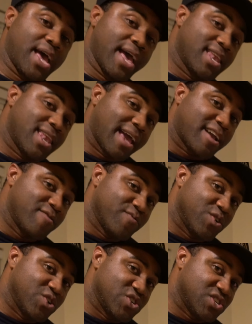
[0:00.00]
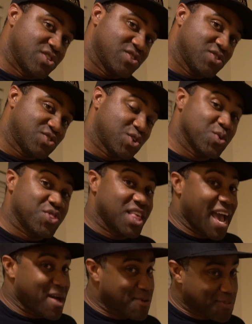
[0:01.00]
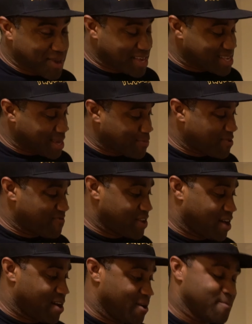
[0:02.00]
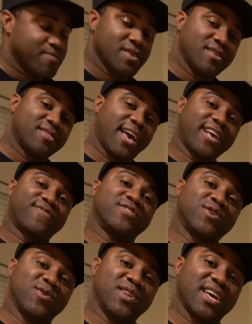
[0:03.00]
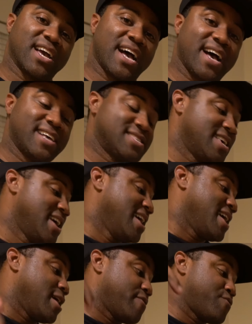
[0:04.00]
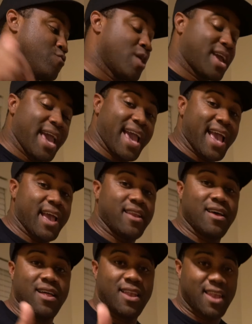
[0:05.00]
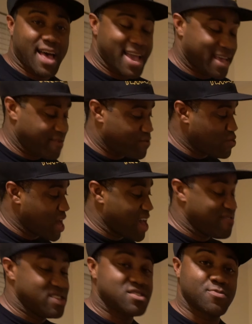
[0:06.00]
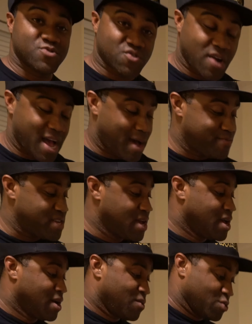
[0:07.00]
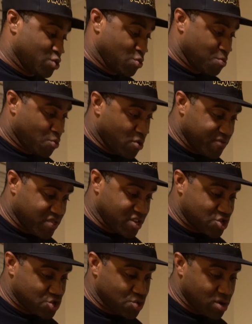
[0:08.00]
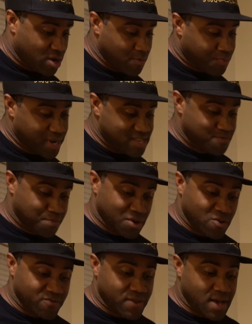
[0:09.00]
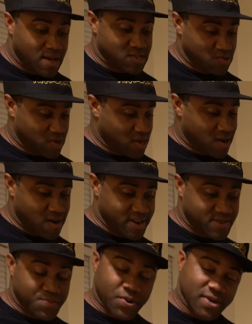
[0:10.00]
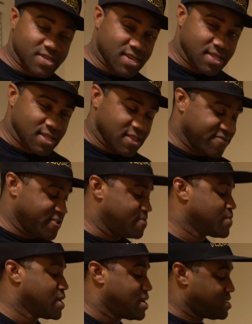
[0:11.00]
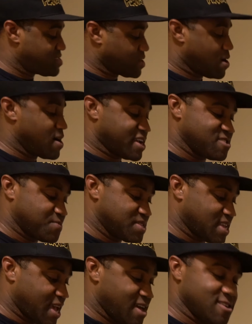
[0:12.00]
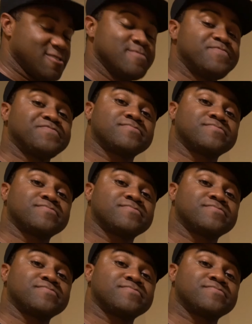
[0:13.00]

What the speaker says: a headlight conversion. So that will be a separate vlog. Thanks for tuning in, guys. If you can, like, if you haven't, subscribed. We'll do more of these short compressed build vlogs on the car as parts get delivered, as the car gets put together.